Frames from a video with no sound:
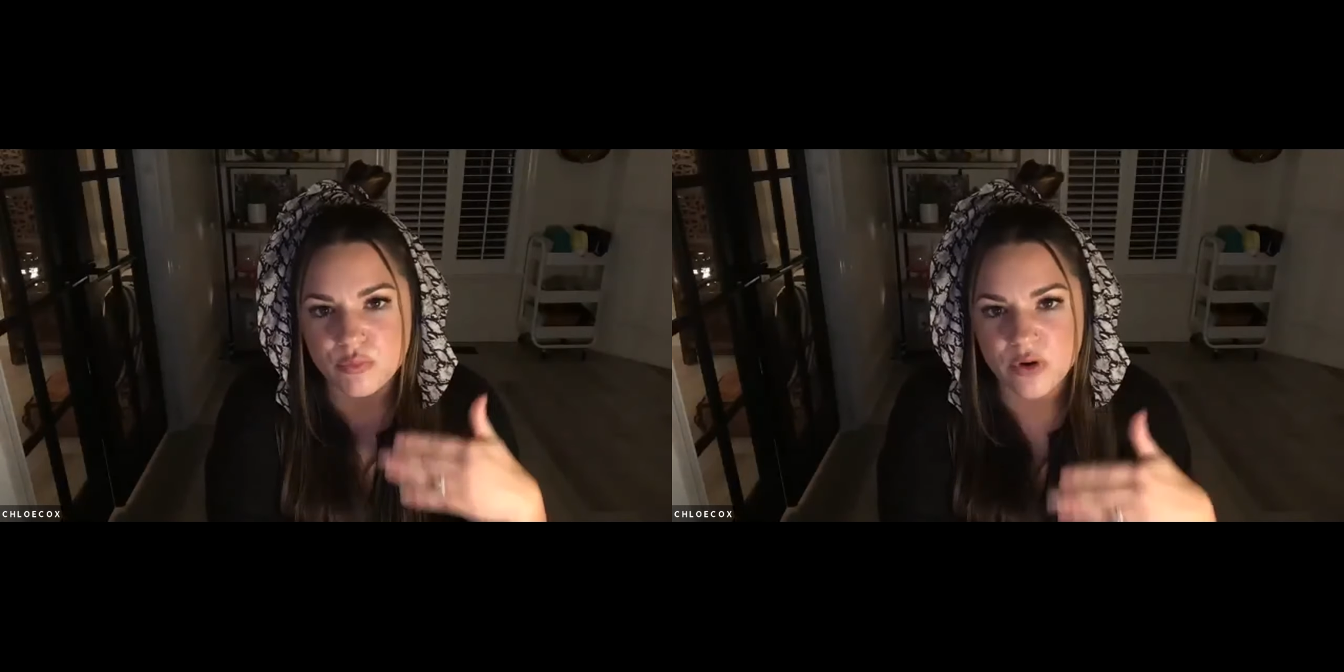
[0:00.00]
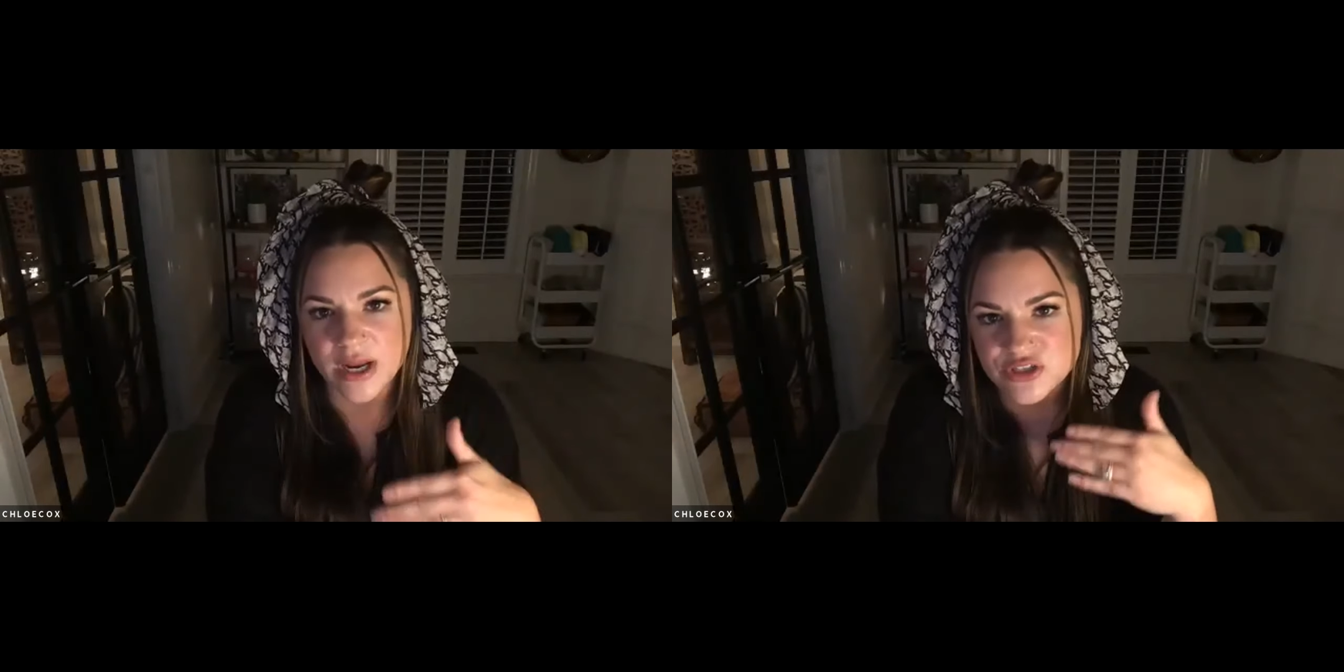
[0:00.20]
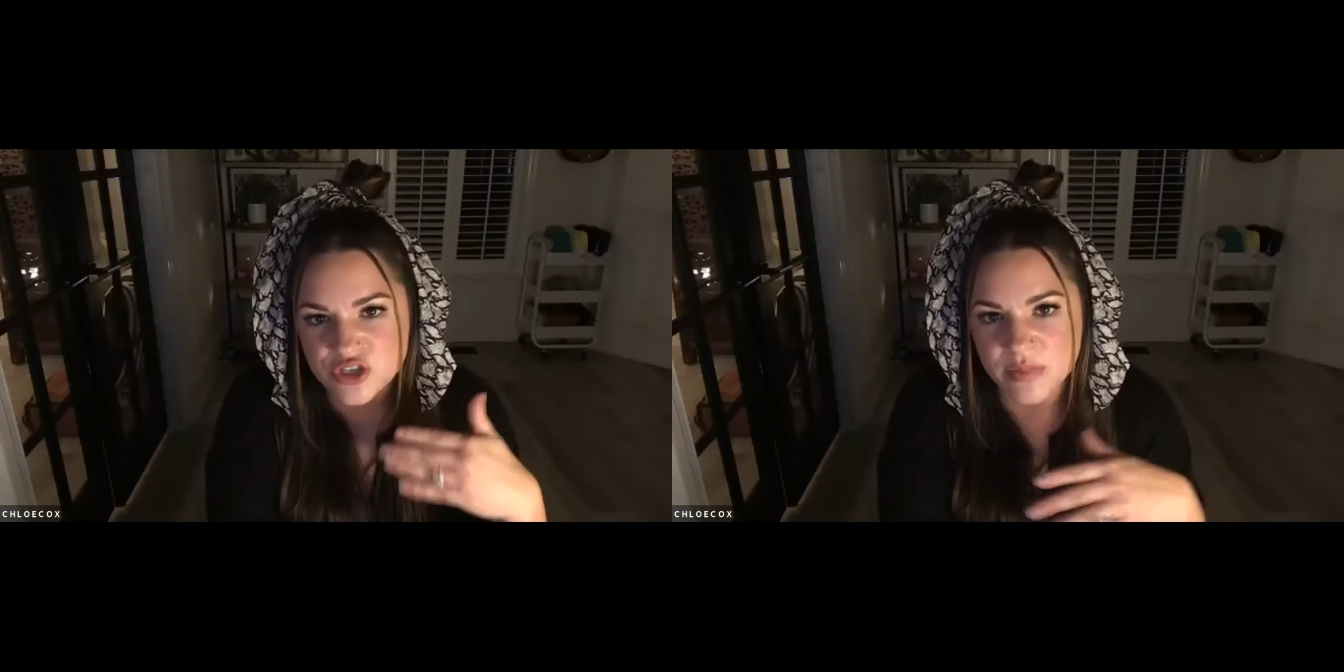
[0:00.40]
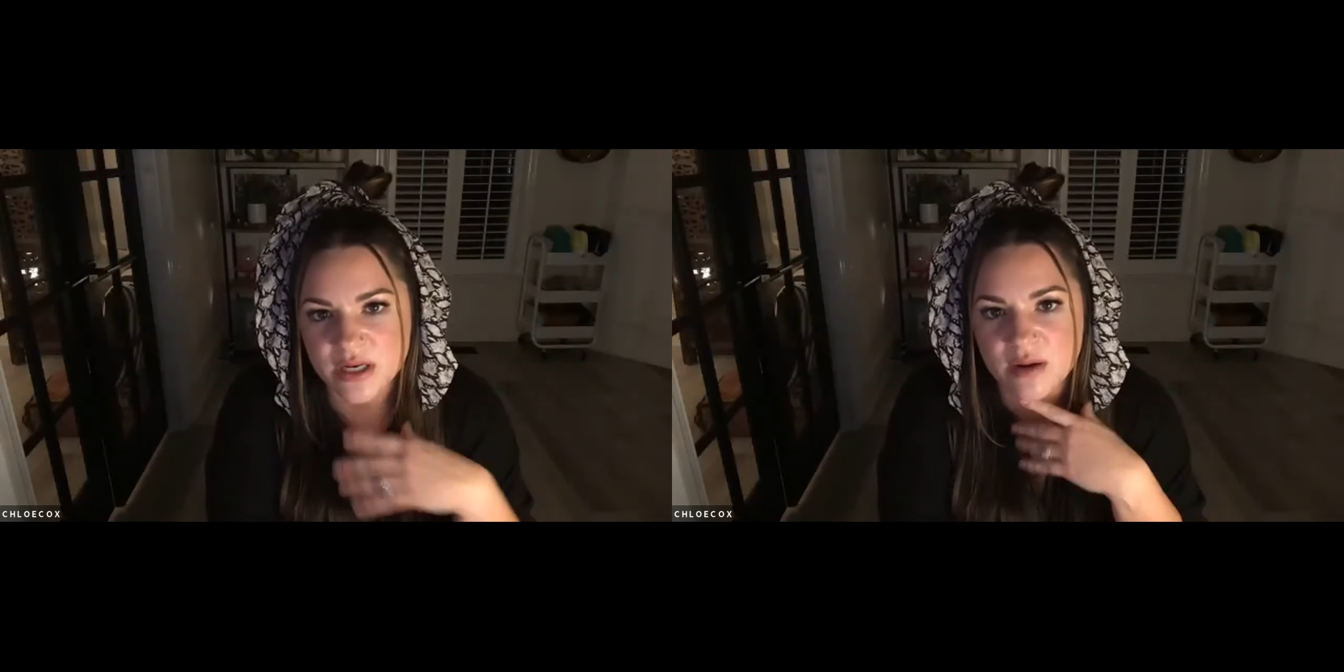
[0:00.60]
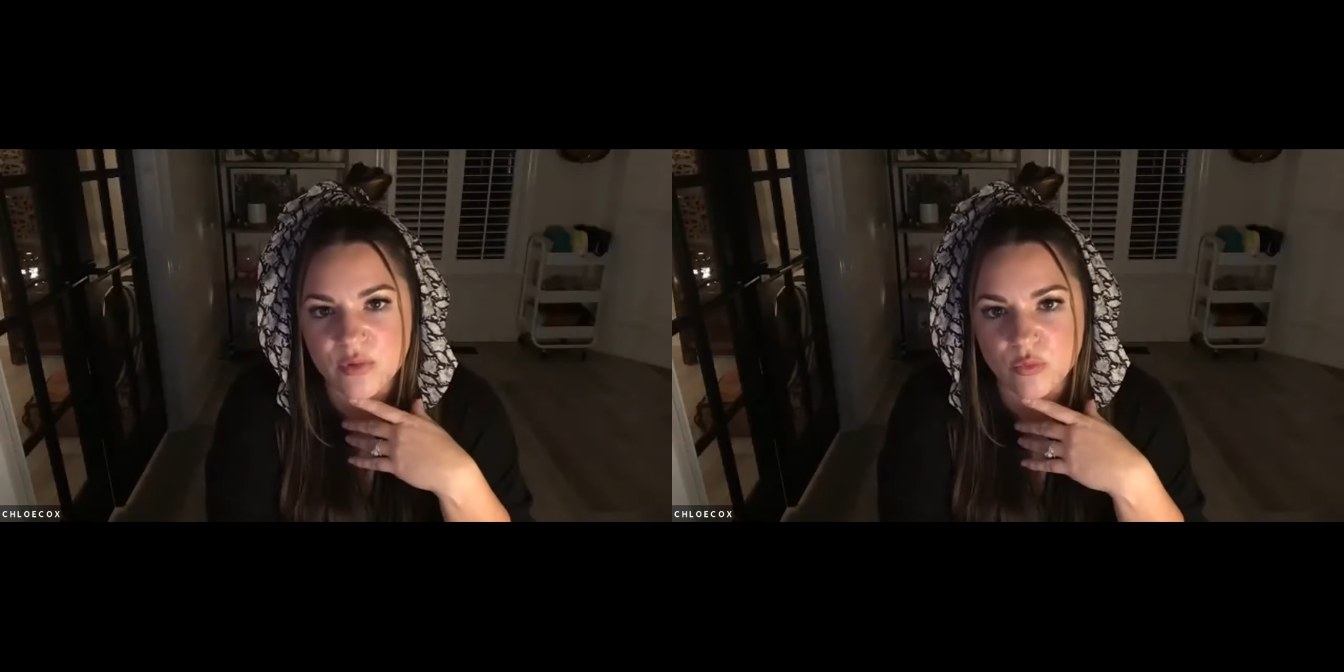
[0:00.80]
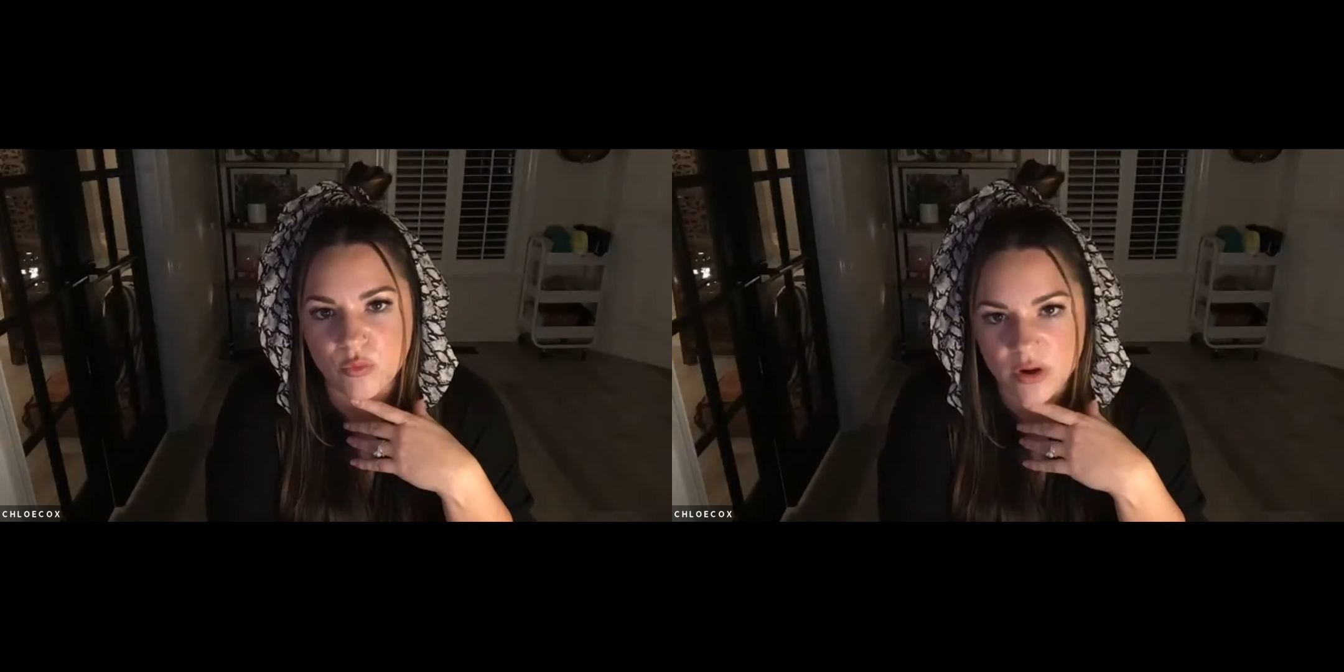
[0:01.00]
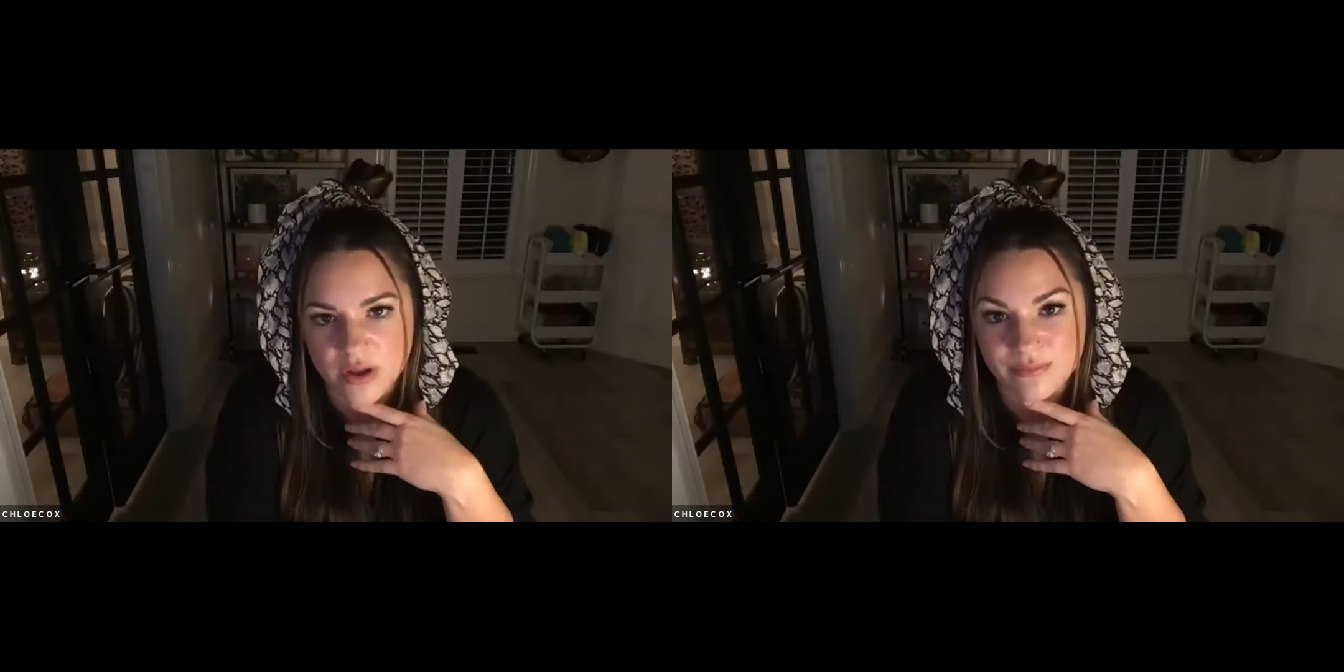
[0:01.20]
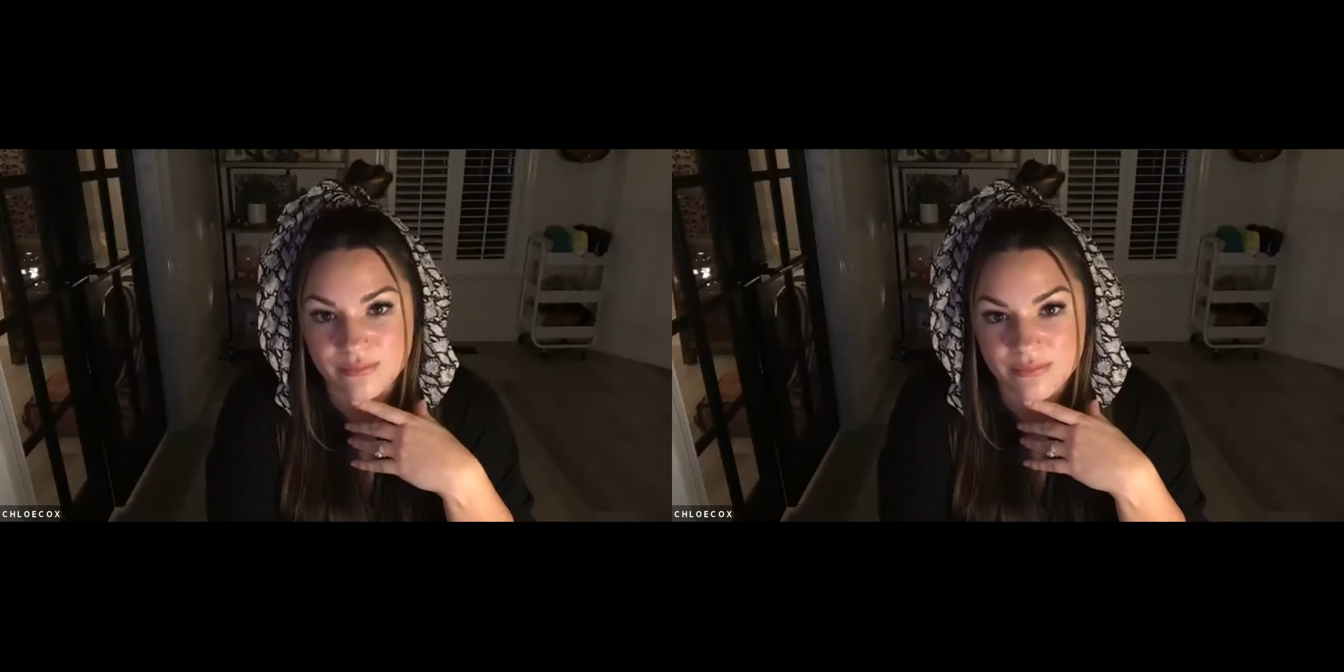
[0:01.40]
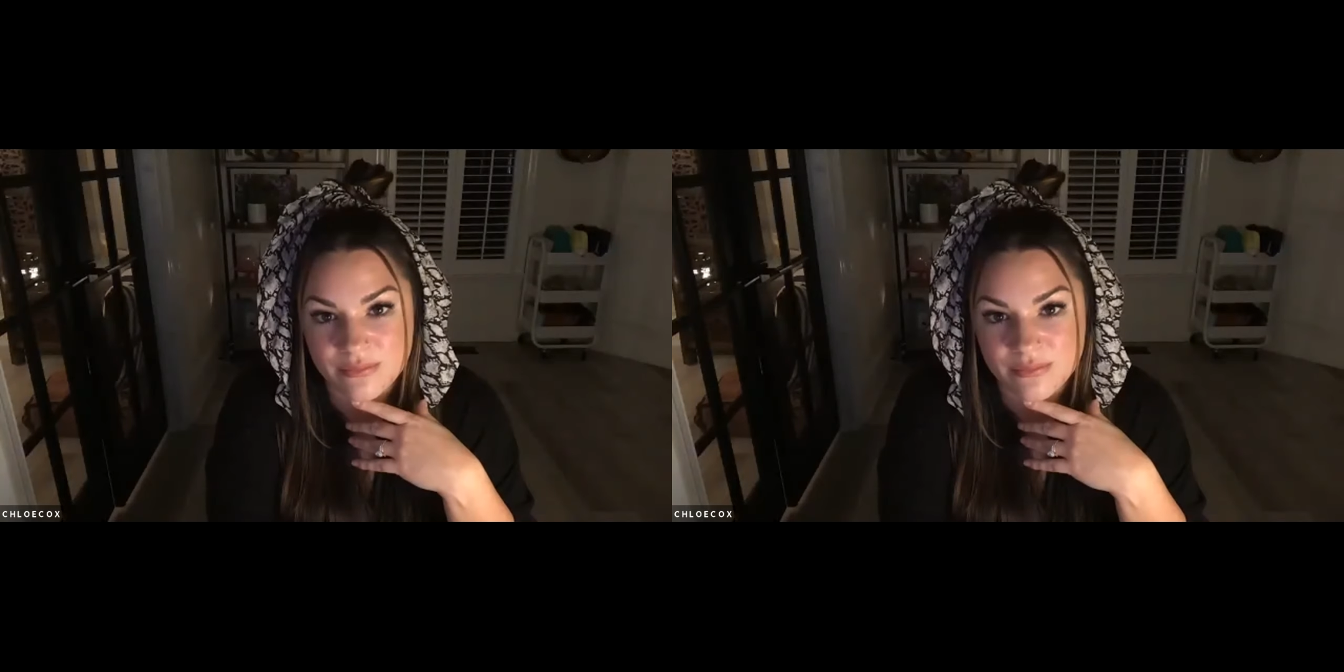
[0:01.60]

brand should be number one.